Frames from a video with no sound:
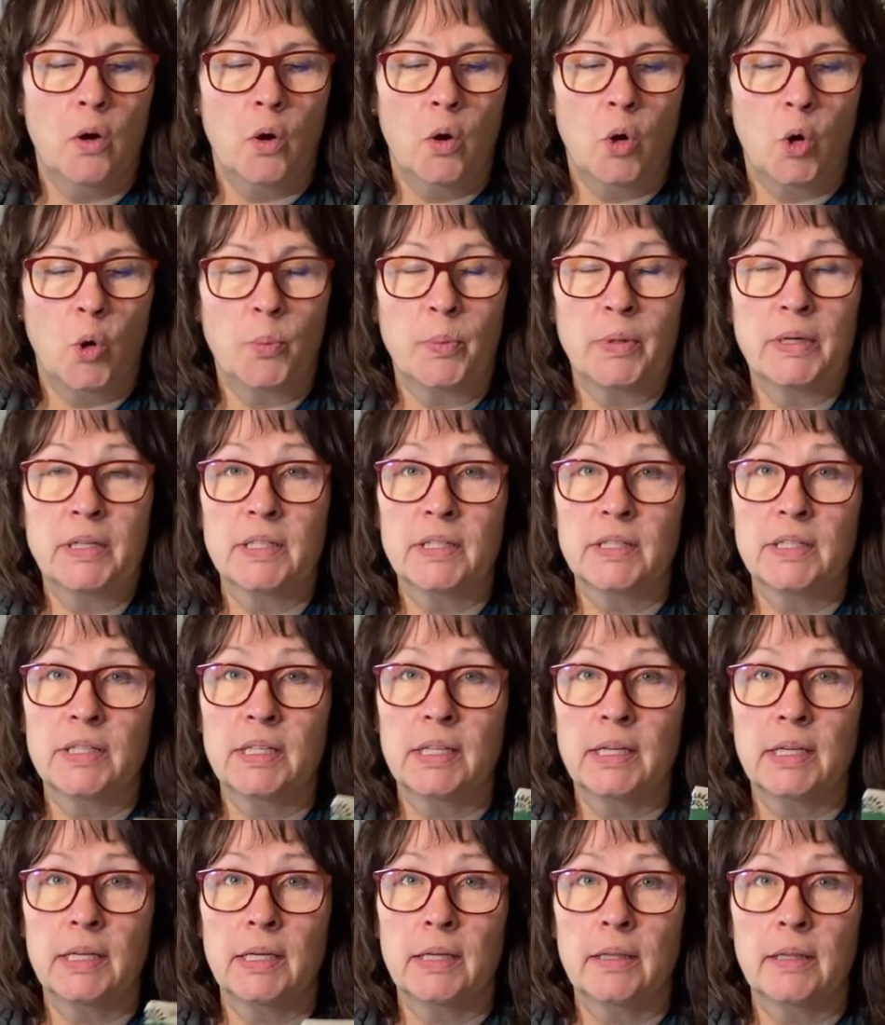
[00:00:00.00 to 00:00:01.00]
hoping to
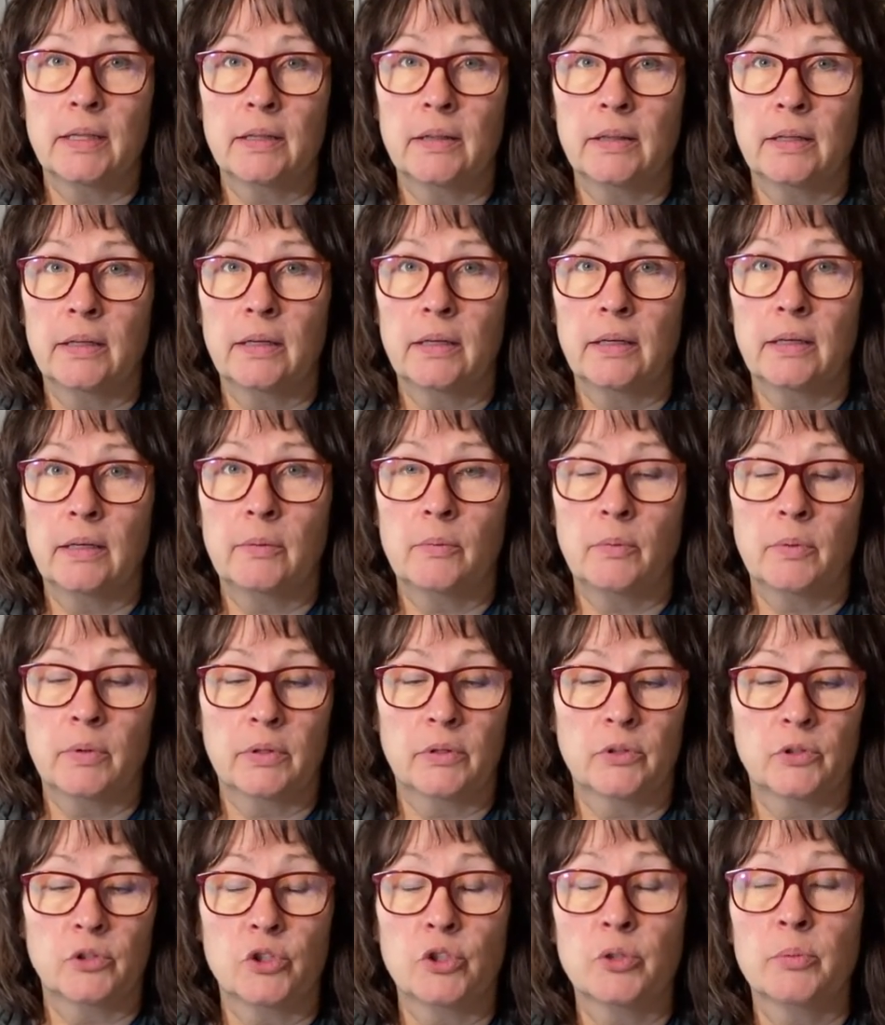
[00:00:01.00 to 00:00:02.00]
see that they
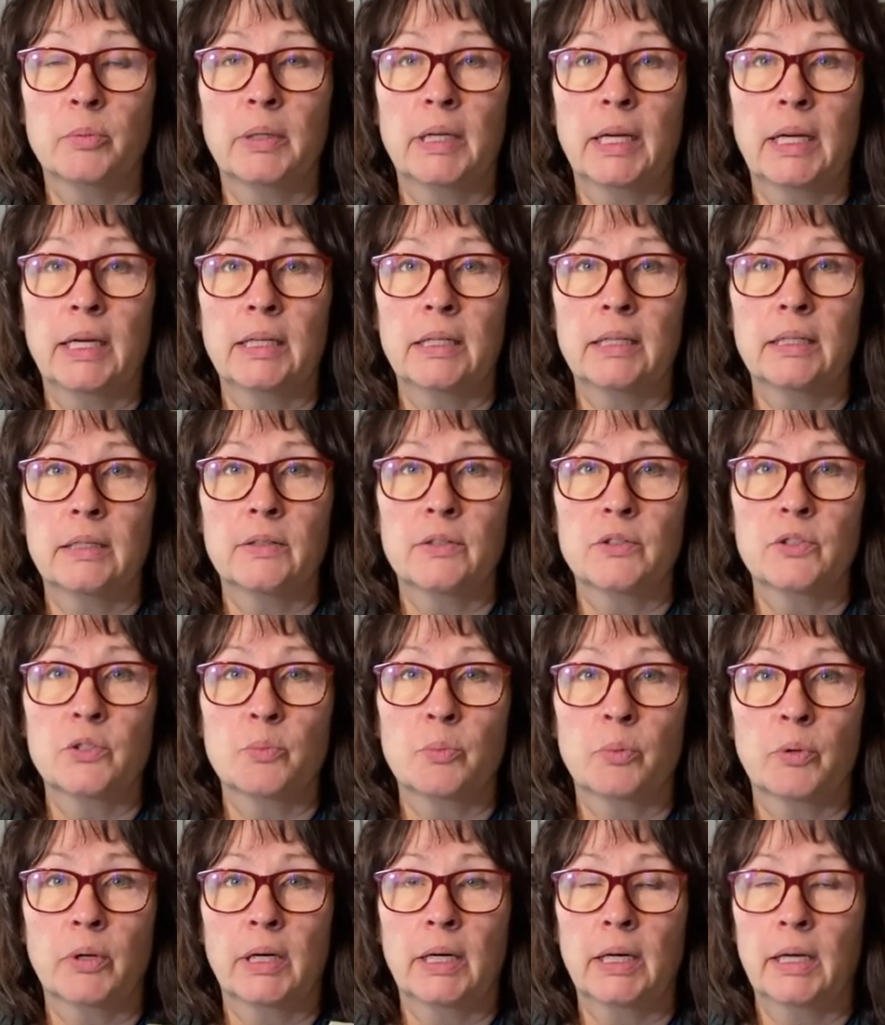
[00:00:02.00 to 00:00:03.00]
will germinate in the
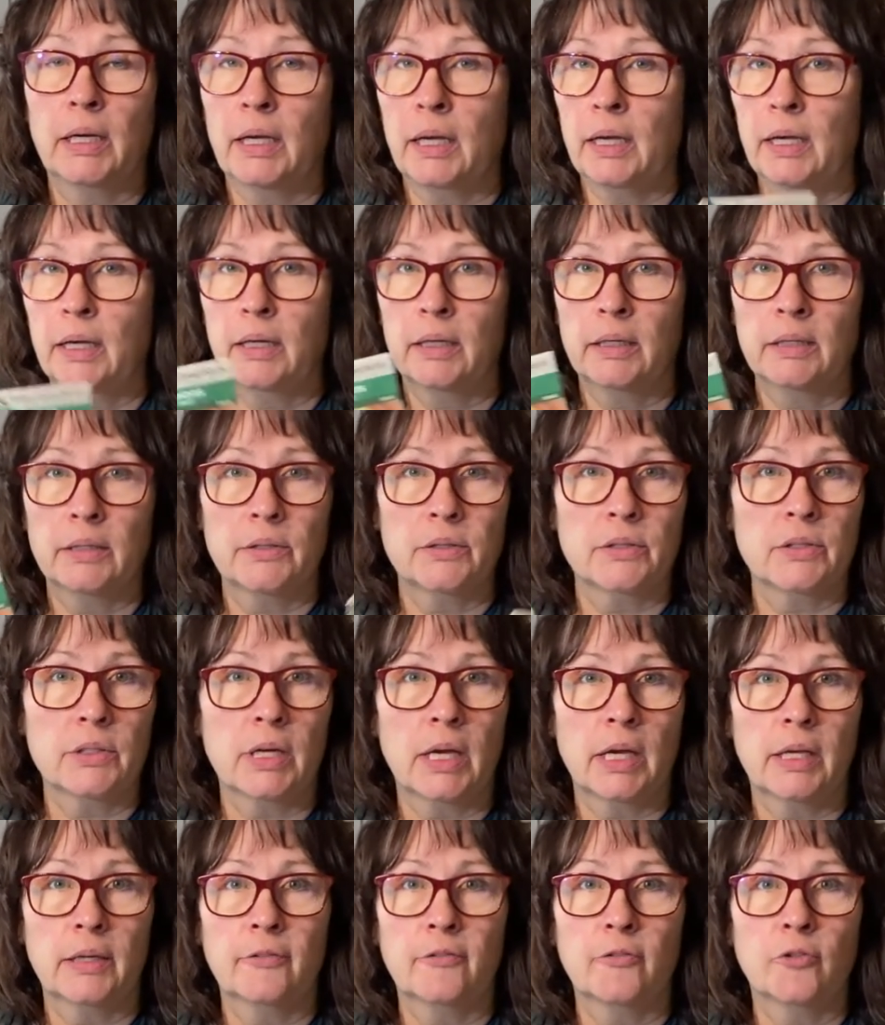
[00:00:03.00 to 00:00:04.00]
spring and
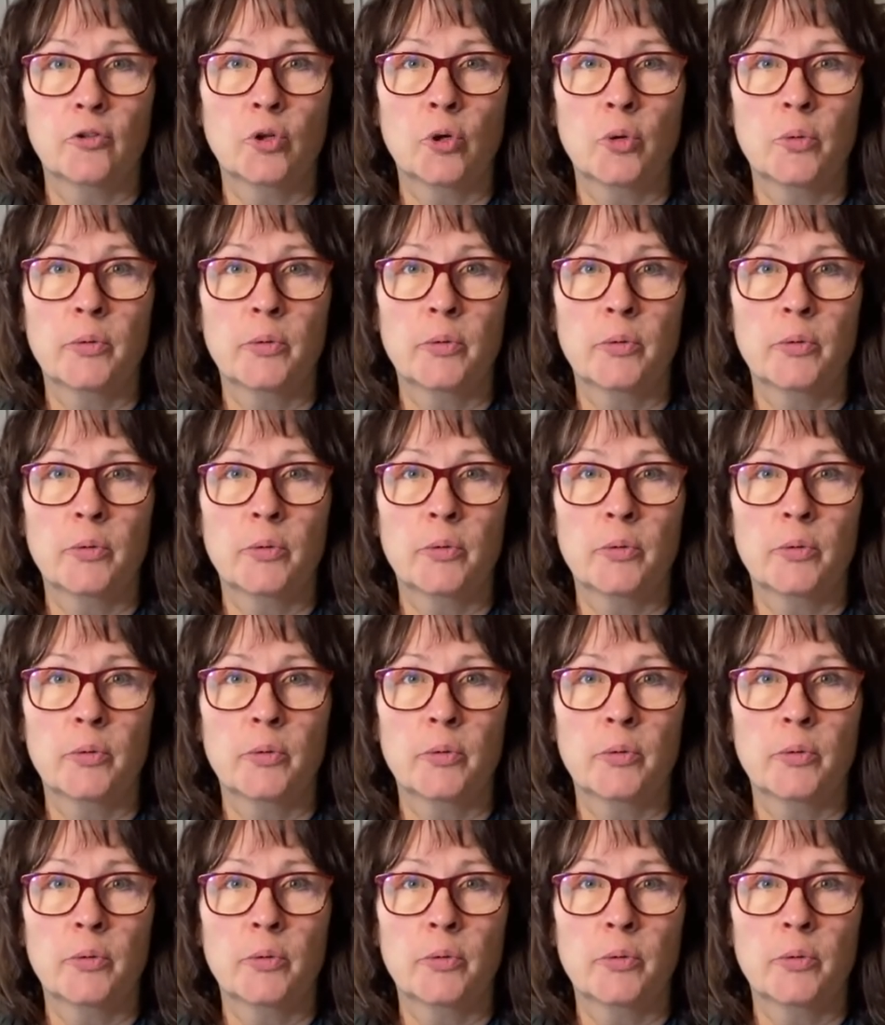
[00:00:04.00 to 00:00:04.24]
kind of grow